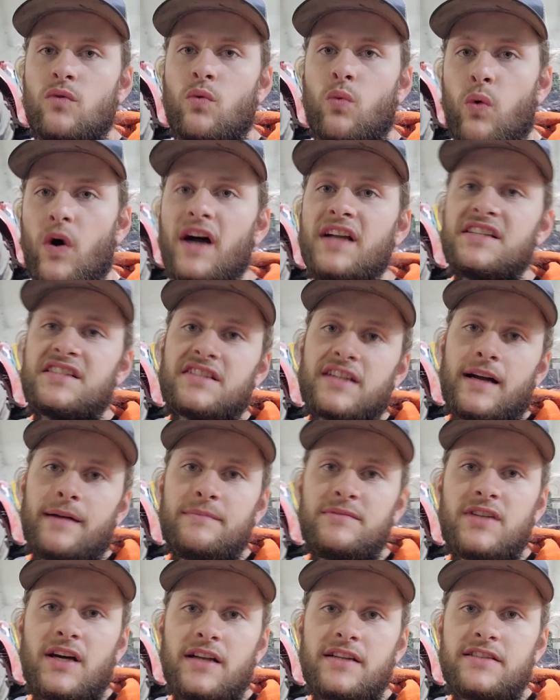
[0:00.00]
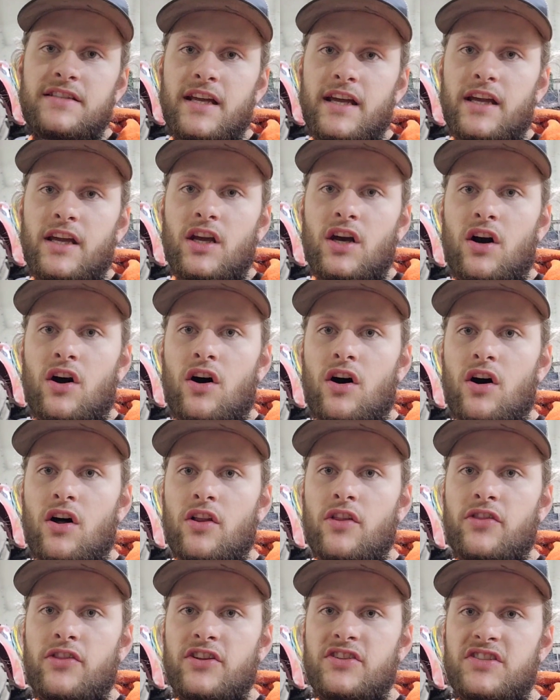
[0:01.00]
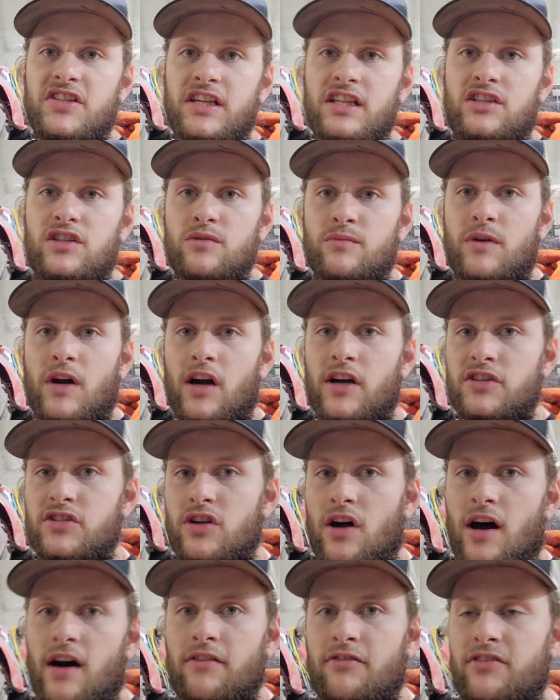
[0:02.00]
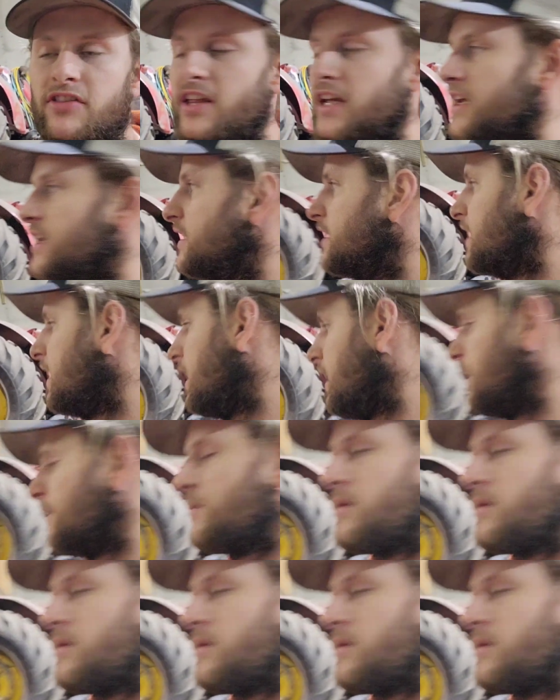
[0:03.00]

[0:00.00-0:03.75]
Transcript: Once I'm done taking all the seed tube guards off, then I'm